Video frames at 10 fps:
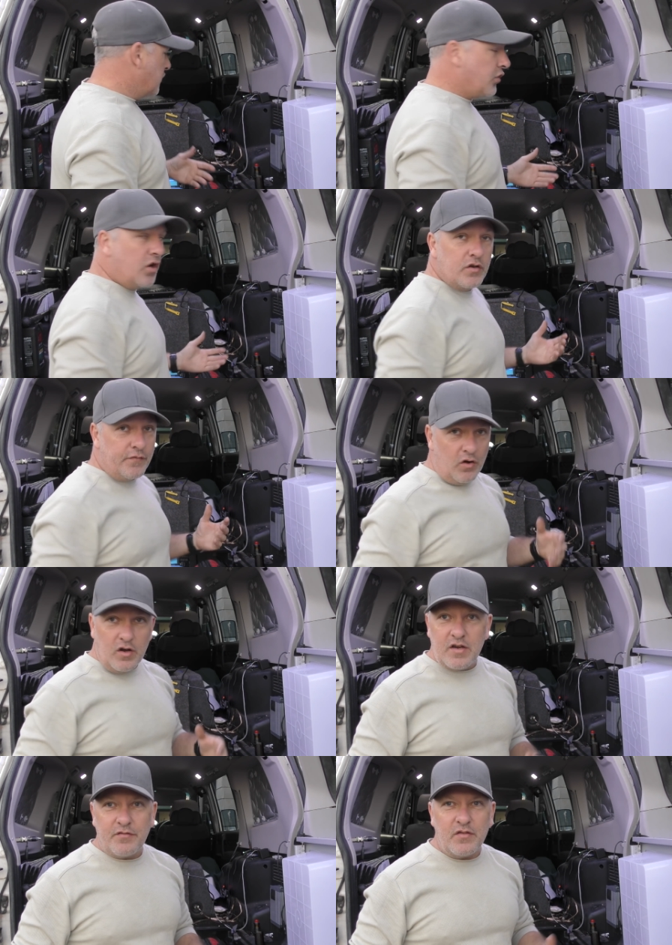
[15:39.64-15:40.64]
trying to
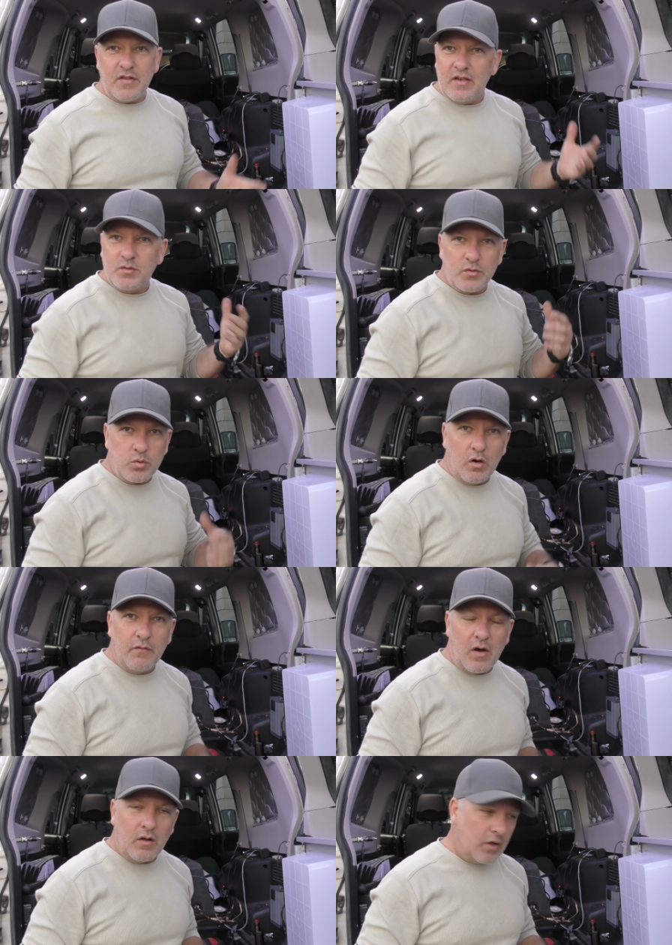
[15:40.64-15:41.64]
find different things with 12
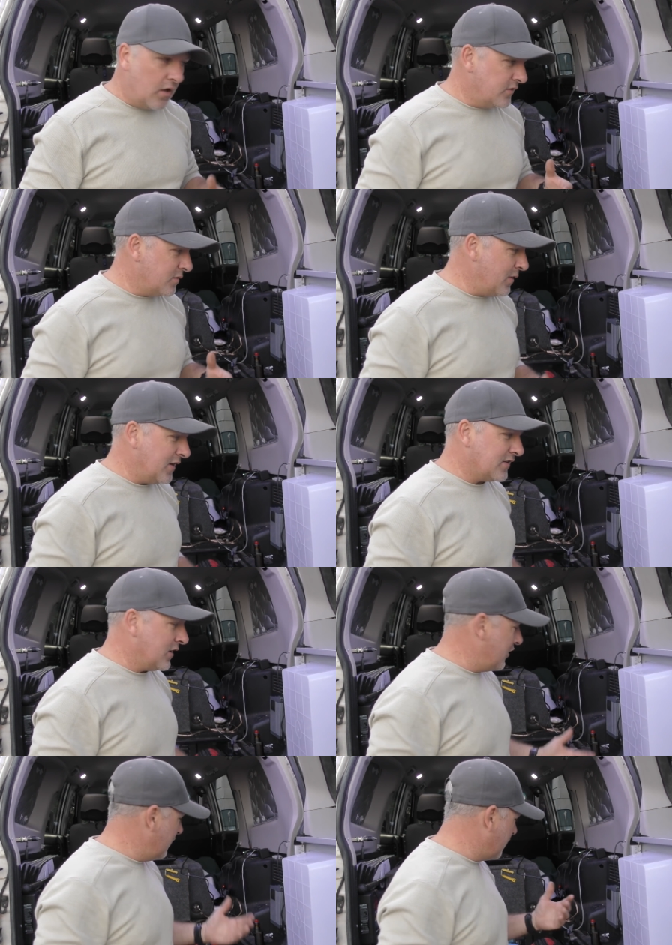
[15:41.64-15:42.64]
volt loads, the biggest
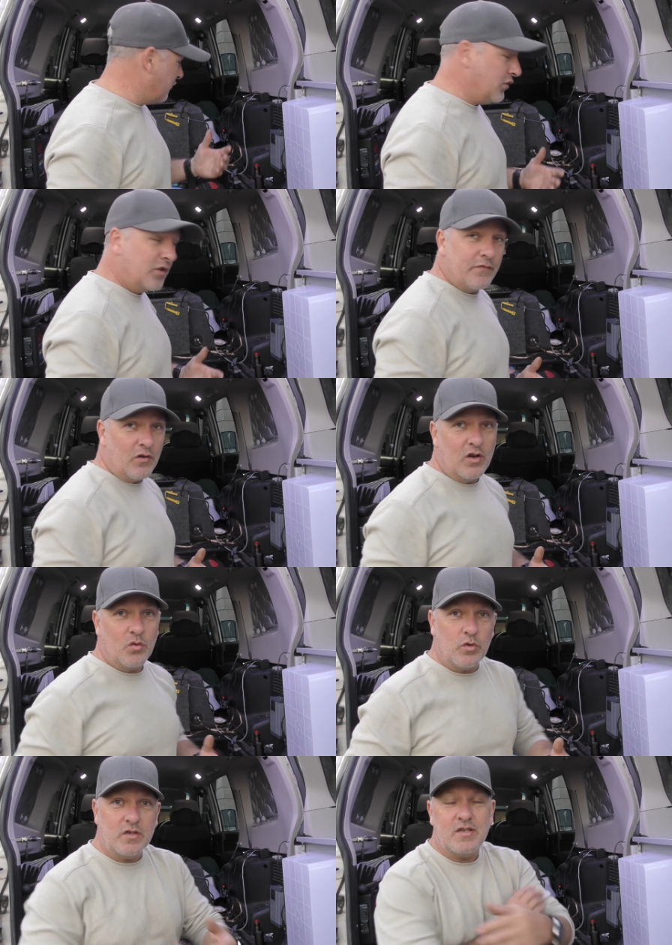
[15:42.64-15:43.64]
load I could really
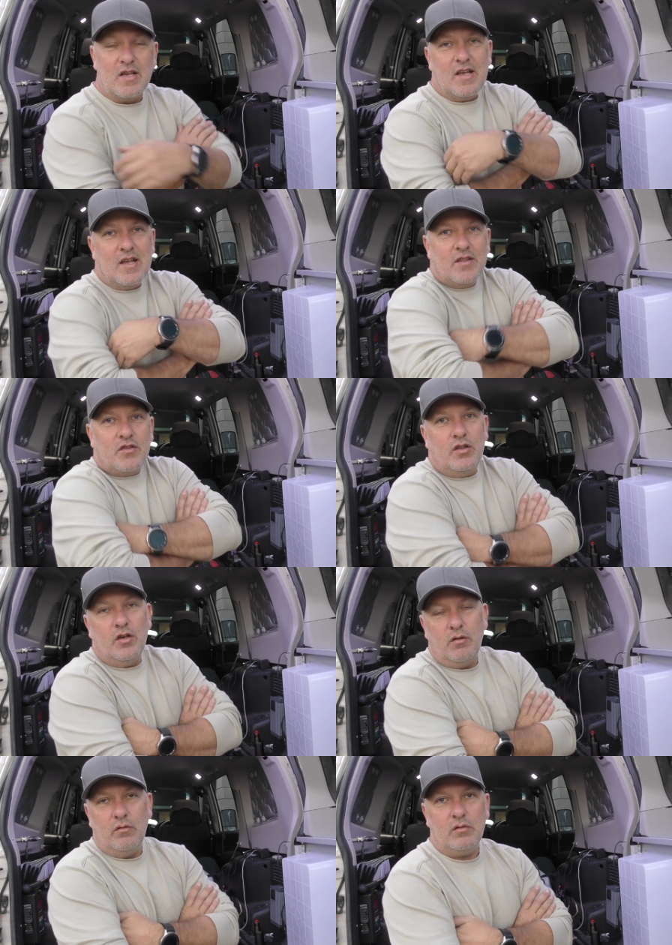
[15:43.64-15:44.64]
find was the
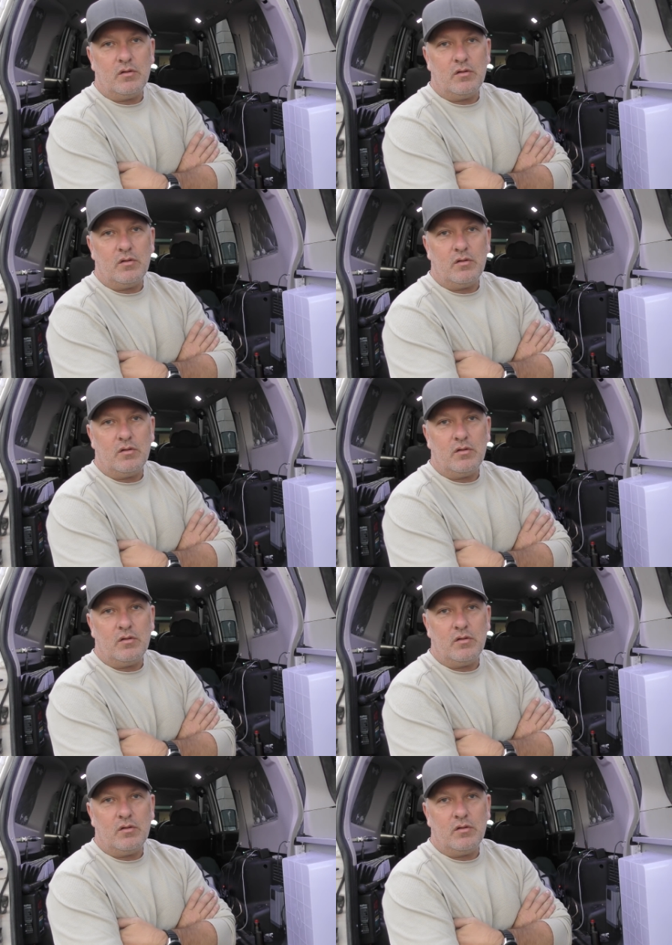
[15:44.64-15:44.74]
little